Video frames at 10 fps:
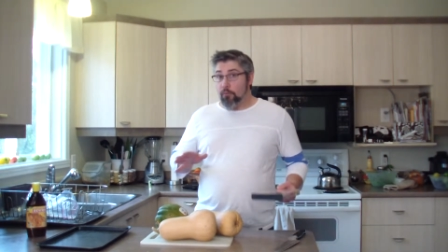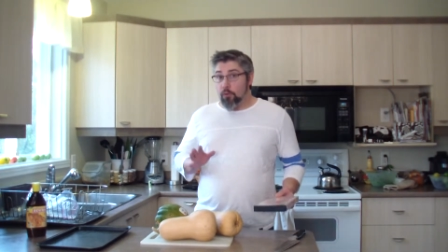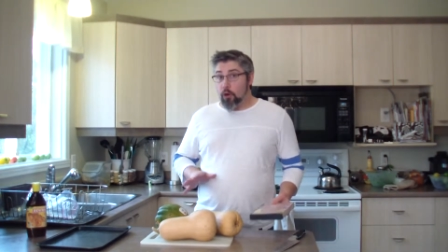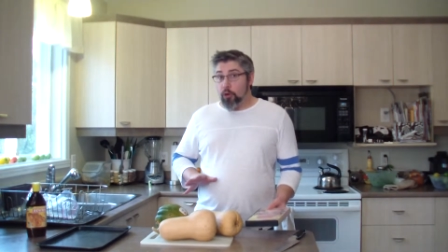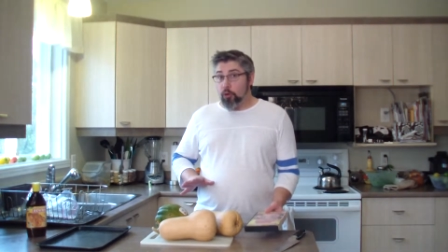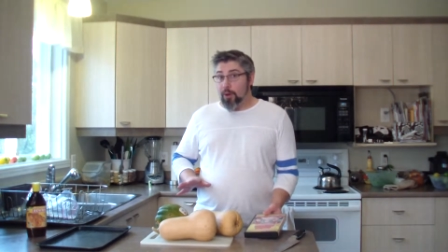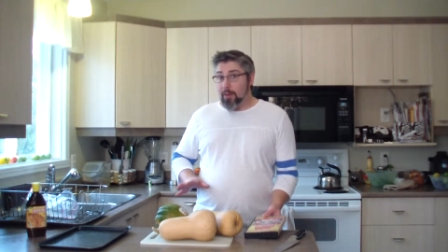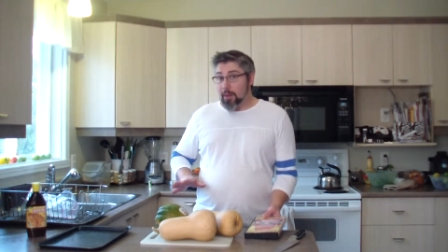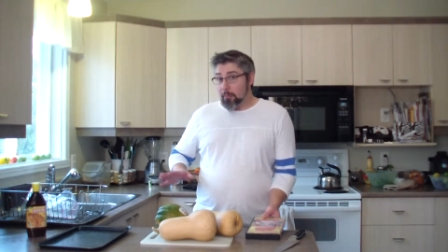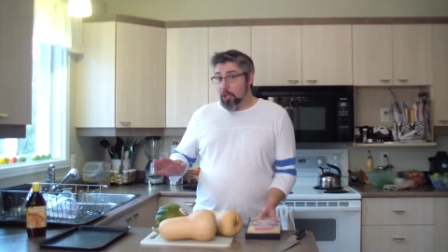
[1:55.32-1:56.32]
For our
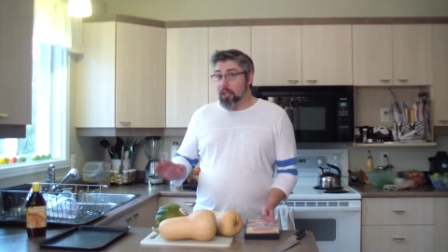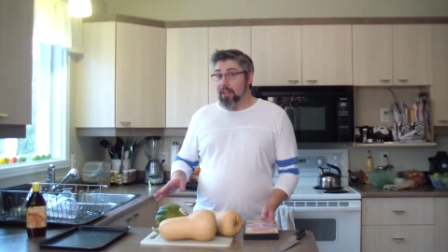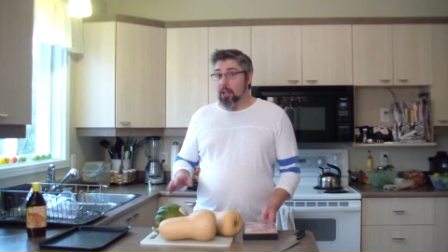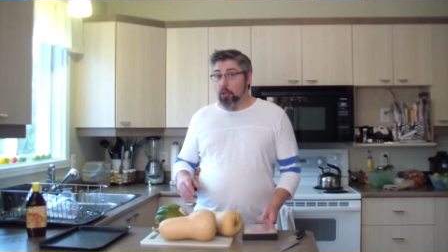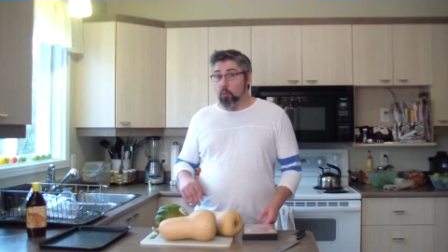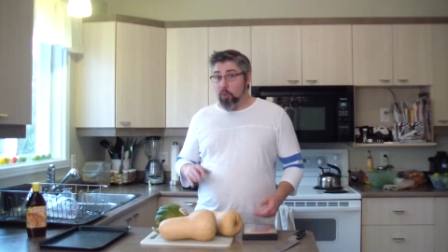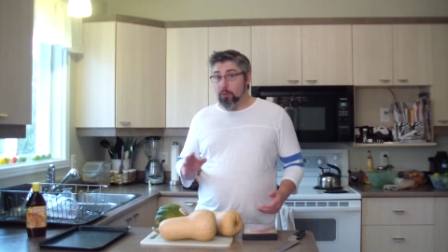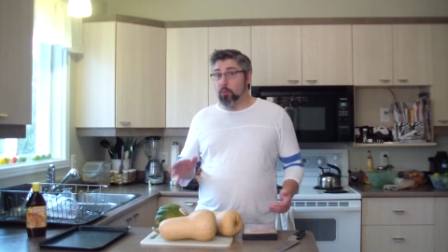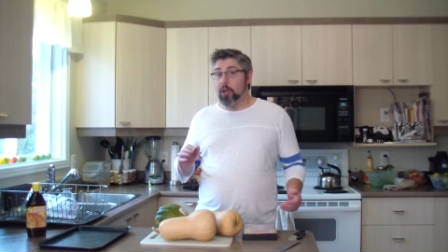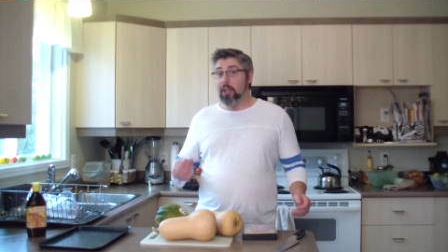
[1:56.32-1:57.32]
cream, I'm gonna tell you
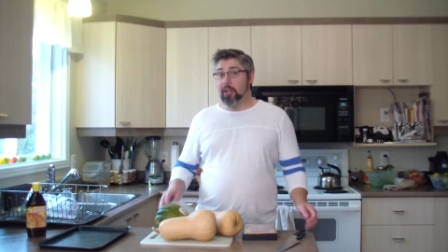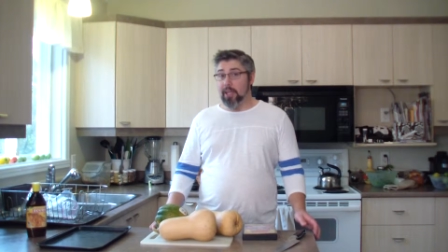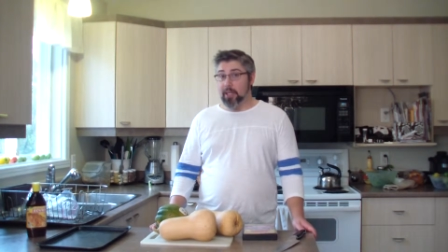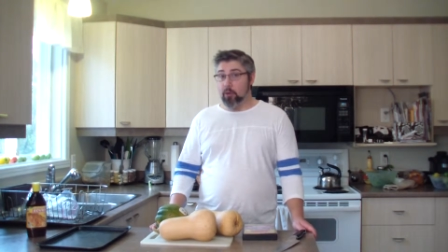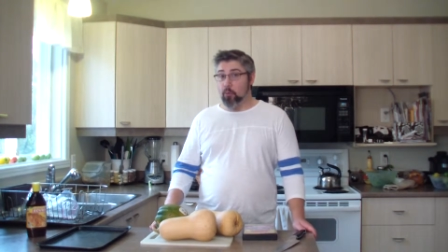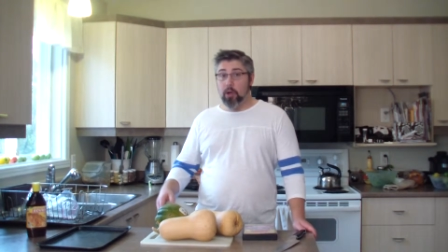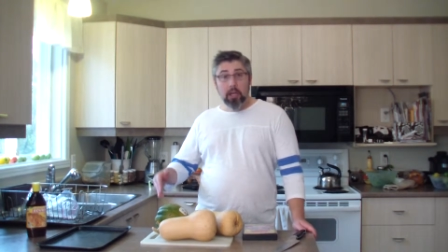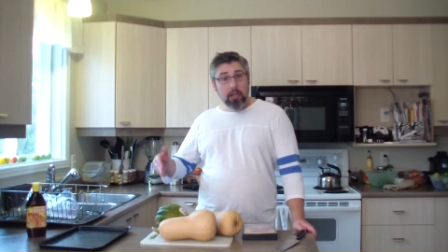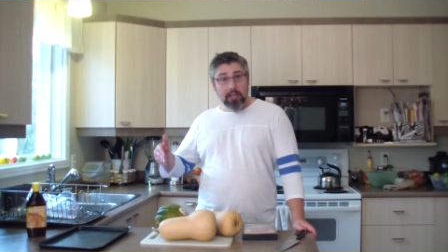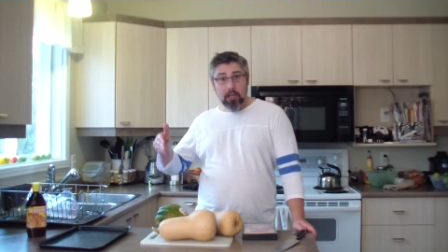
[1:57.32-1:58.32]
what we're gonna need. We're
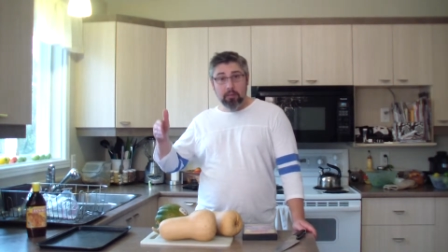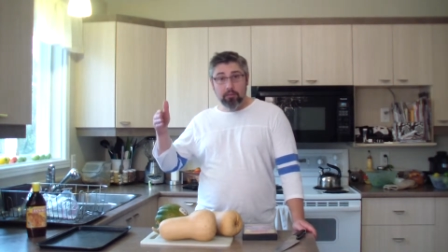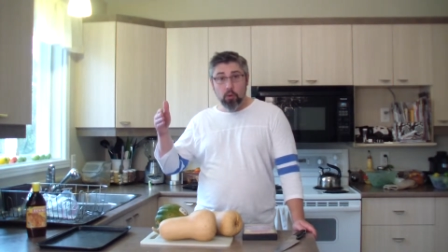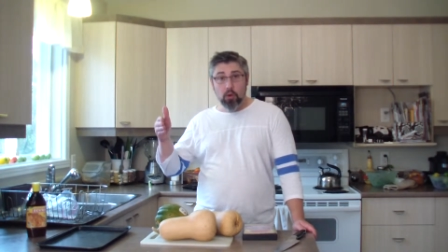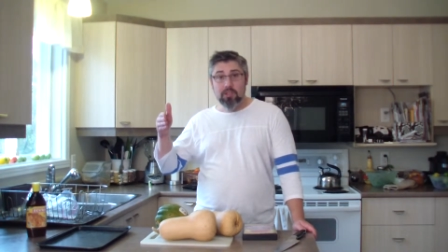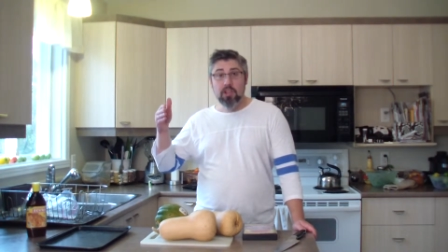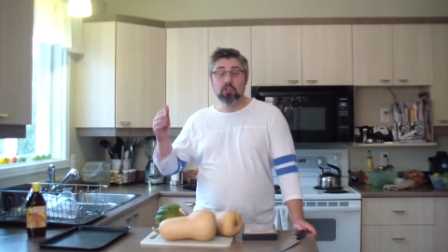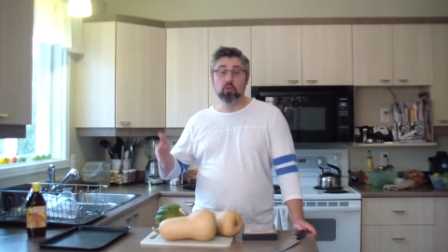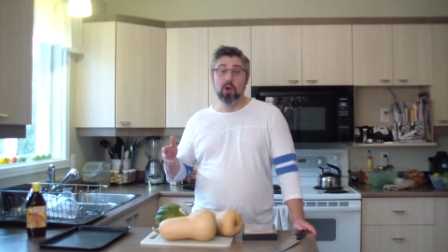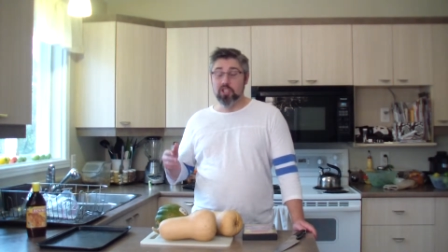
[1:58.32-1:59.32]
gonna need, of
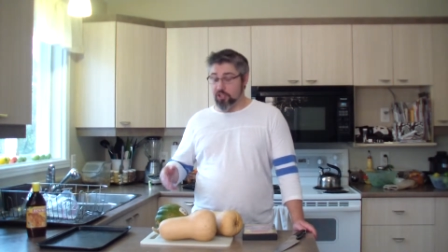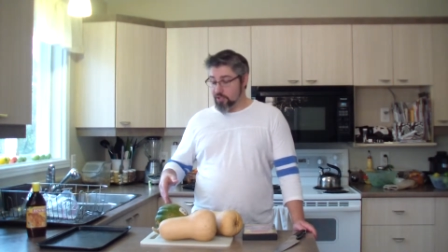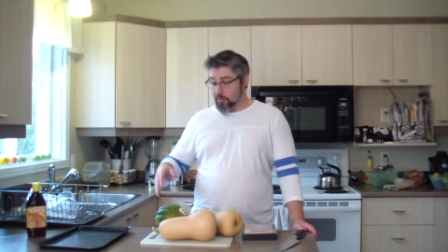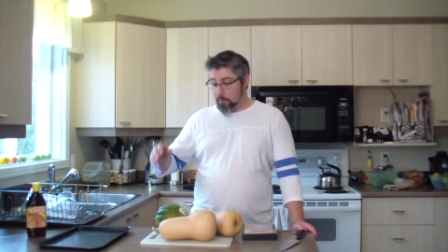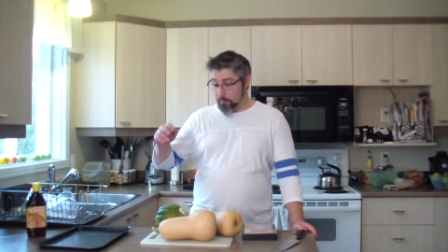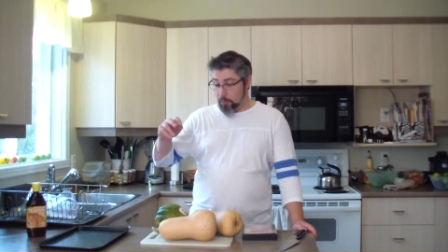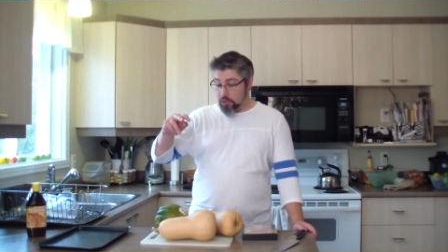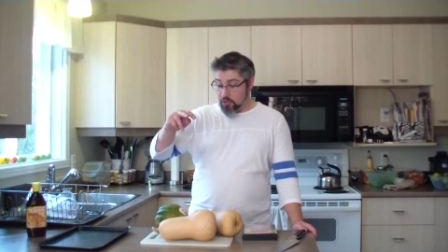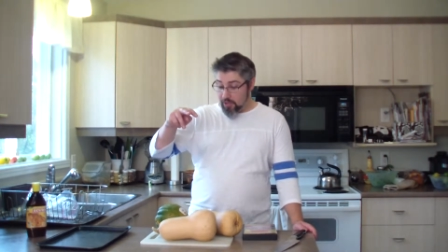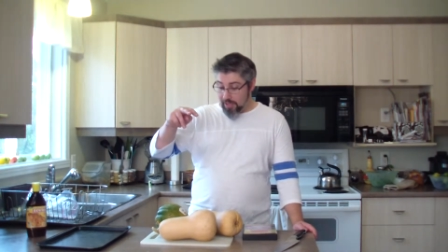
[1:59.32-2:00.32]
course, squashes.
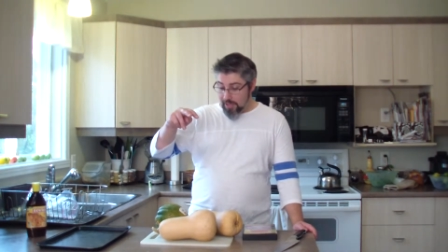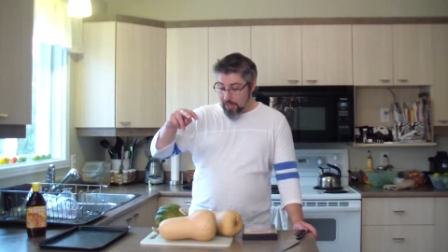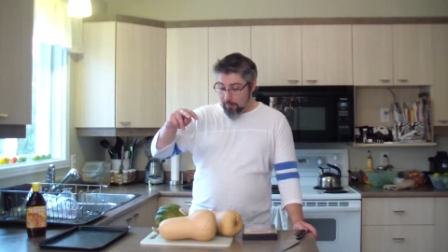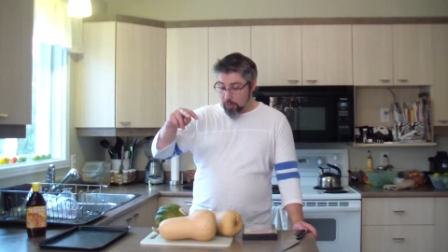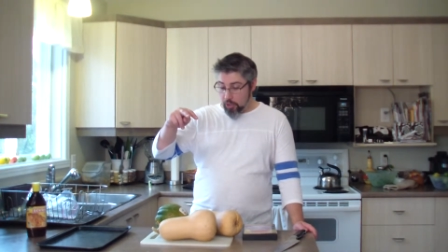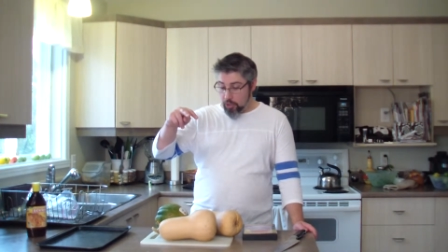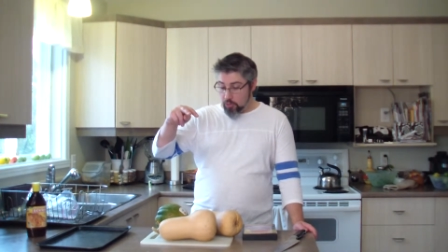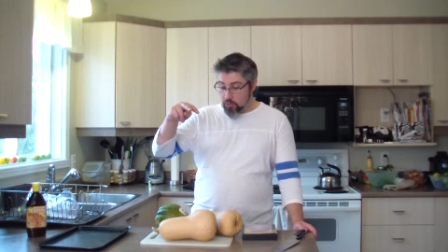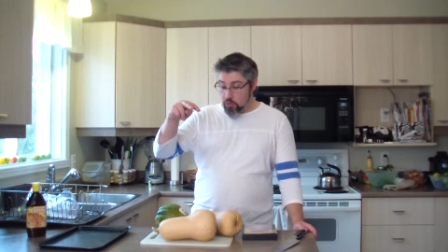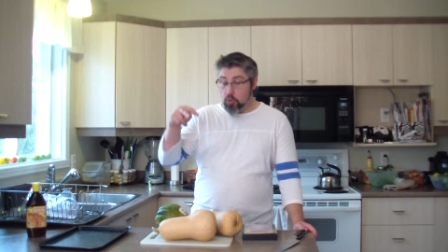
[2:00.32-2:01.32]
Personally, I'm gonna
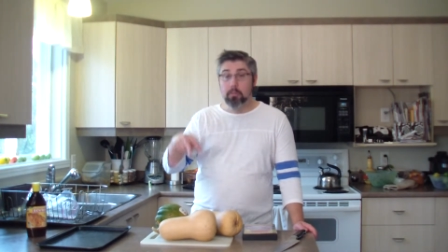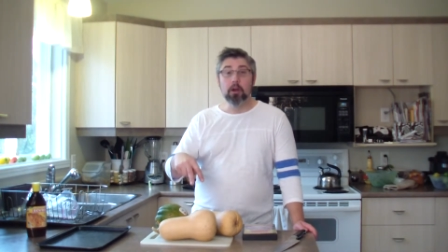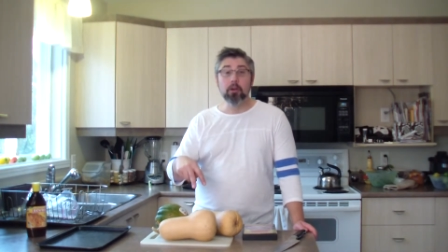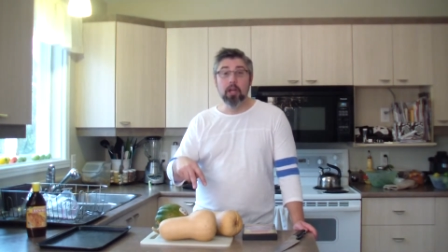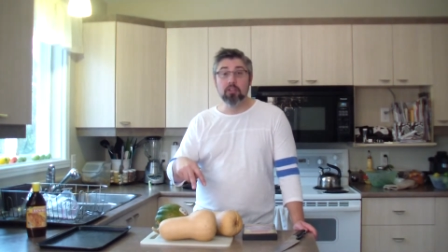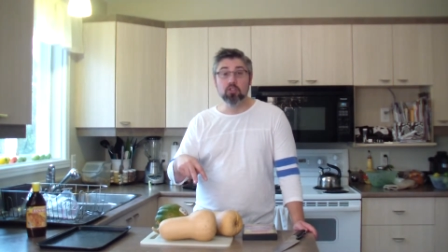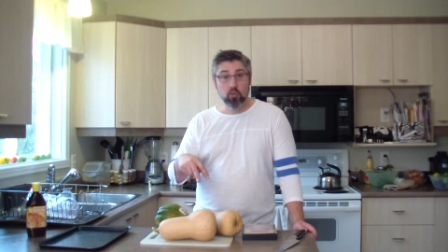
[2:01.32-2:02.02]
use 2 butternut